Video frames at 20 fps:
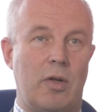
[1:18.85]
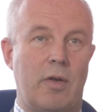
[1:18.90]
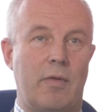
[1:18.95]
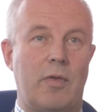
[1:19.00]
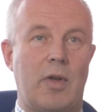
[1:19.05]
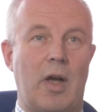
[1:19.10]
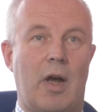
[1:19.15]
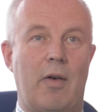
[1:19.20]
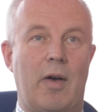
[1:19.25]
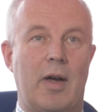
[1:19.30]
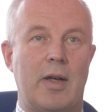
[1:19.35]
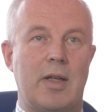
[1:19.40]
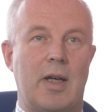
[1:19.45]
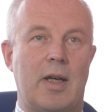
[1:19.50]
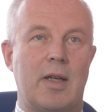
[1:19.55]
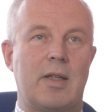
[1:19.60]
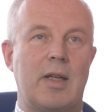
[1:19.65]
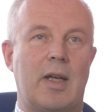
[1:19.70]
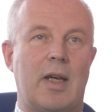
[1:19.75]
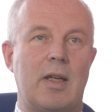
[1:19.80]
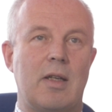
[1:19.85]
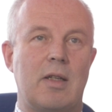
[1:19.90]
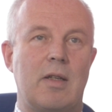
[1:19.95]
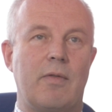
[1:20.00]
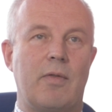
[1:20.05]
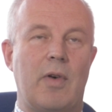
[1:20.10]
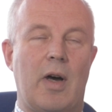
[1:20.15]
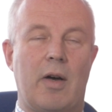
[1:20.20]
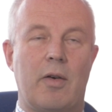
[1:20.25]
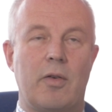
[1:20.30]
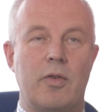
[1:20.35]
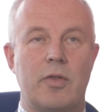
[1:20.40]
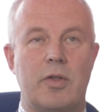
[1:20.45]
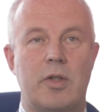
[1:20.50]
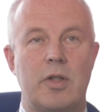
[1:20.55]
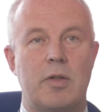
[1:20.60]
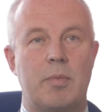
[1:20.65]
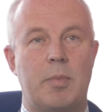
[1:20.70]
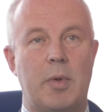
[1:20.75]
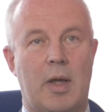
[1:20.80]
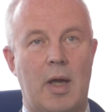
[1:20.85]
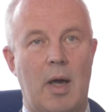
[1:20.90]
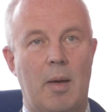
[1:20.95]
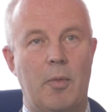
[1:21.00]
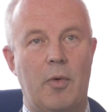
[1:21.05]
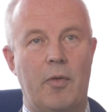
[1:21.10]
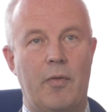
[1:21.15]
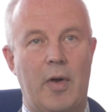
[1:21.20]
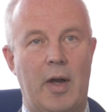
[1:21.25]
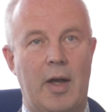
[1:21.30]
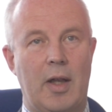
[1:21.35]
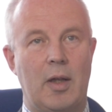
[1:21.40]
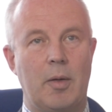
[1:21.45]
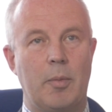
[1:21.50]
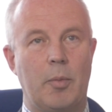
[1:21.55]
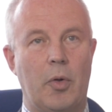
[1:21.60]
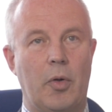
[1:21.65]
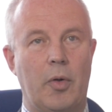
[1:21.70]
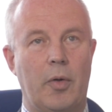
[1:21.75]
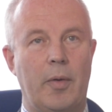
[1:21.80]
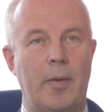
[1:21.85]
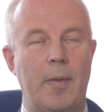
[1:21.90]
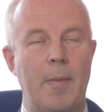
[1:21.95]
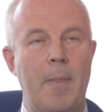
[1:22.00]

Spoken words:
of direct-acting antivirals has become available.